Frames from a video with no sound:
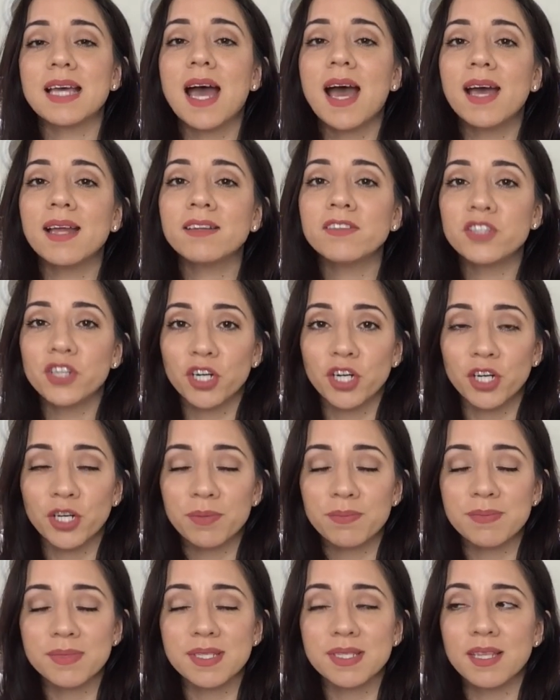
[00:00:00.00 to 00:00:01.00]
10
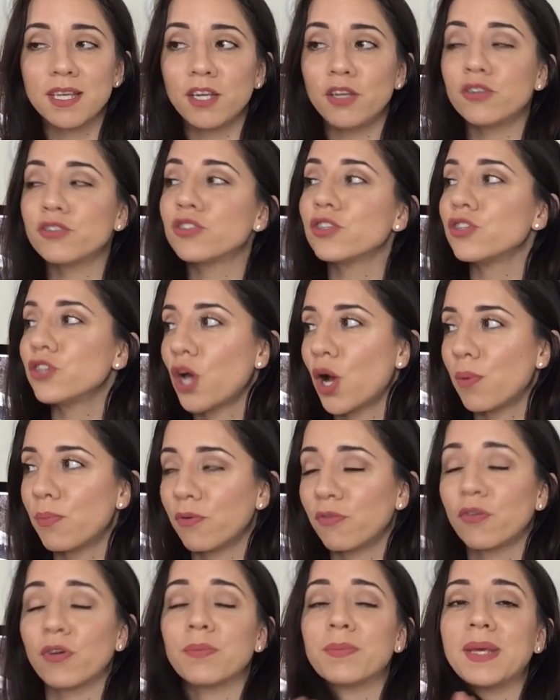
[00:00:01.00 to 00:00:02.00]
terms that you should know
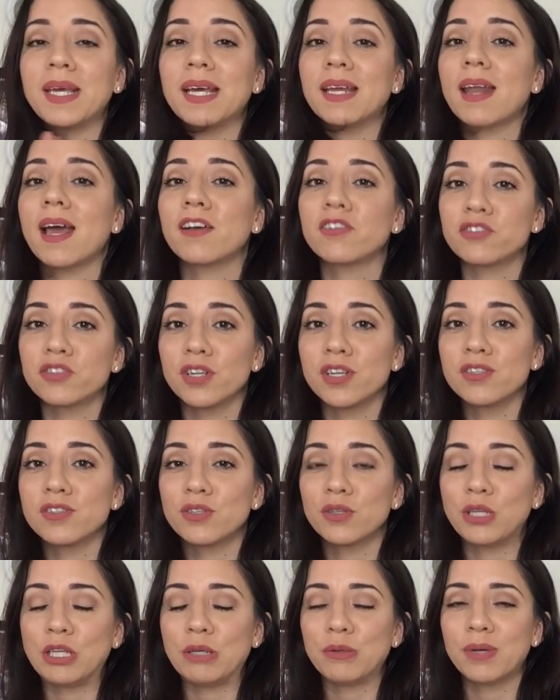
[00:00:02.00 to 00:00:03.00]
before being an extra
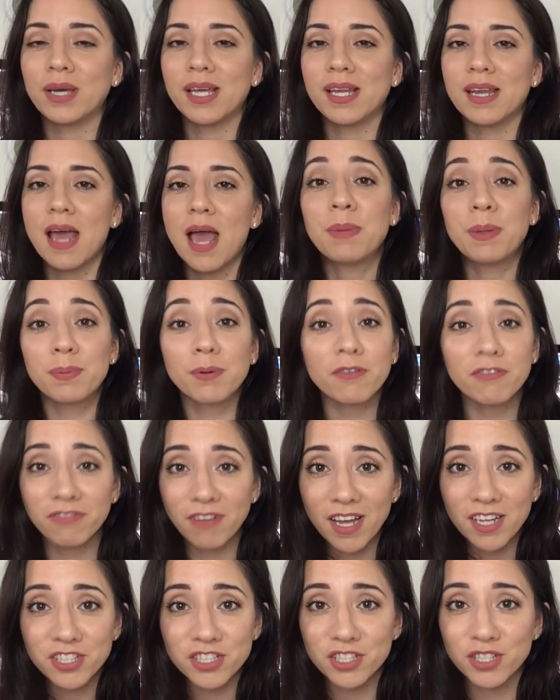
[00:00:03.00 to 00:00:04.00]
so you can be
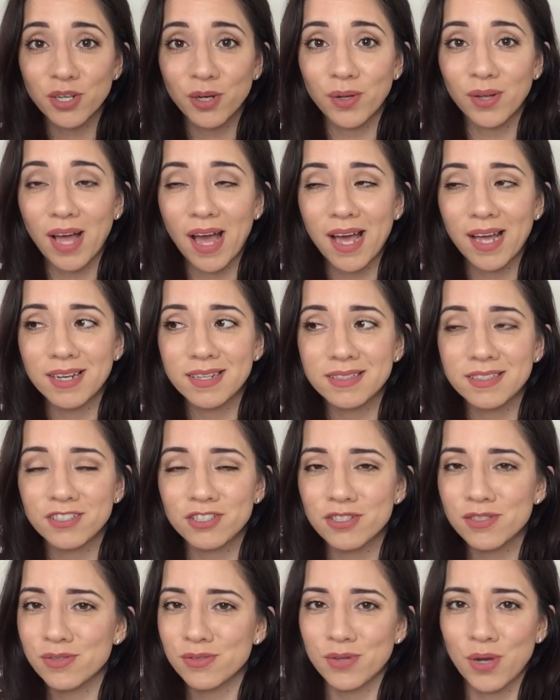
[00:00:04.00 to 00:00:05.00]
professional and
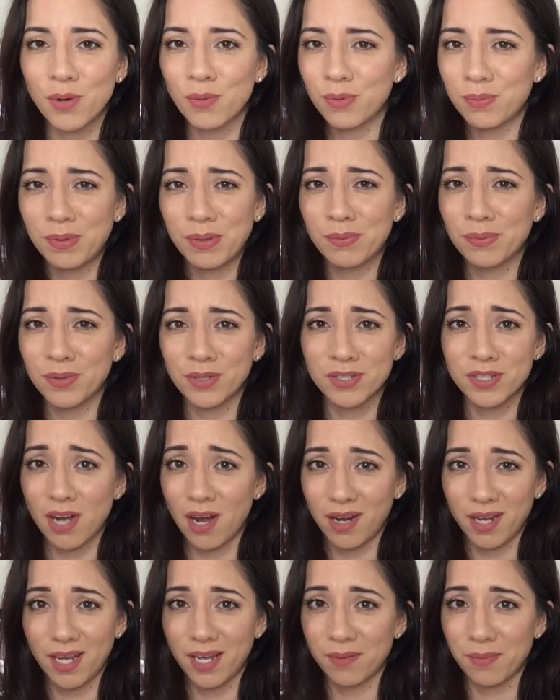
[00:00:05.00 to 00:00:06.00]
just know what people are
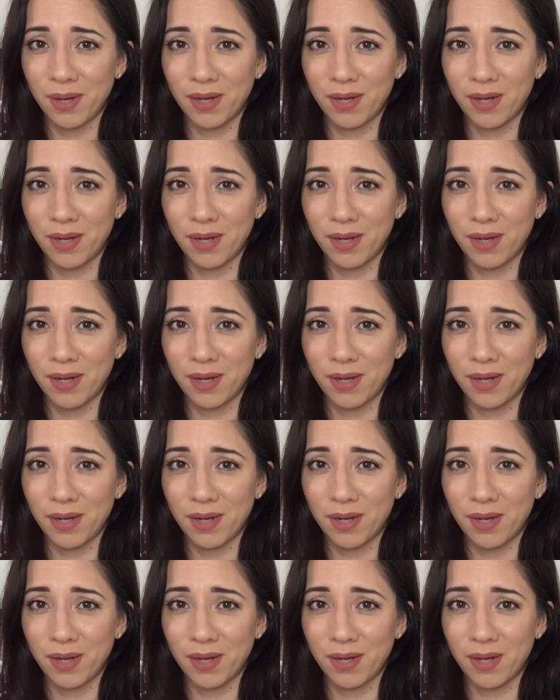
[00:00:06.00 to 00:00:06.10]
talking